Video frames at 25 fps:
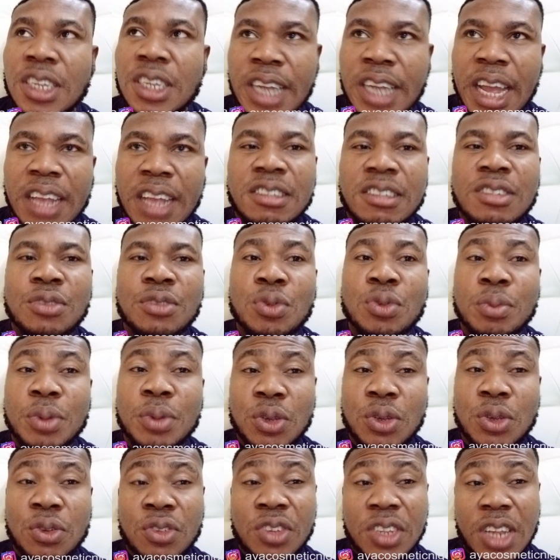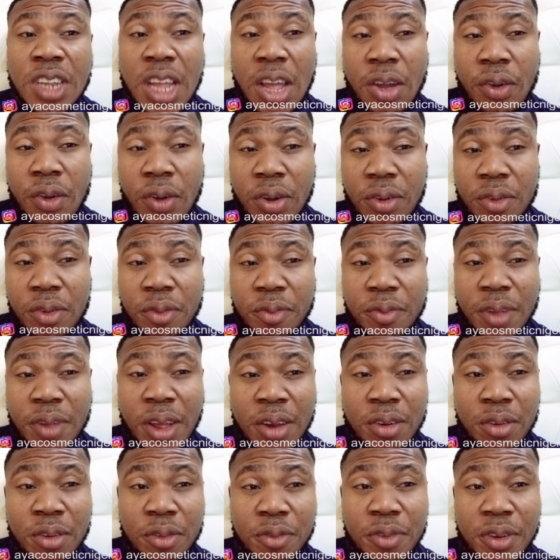Yes, we'll be using our
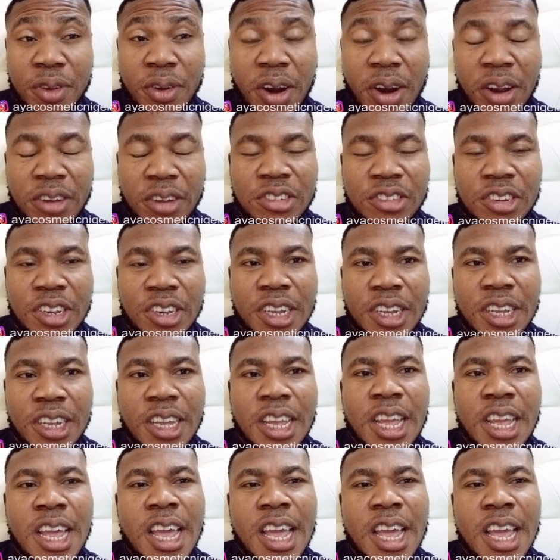aloe vera gel,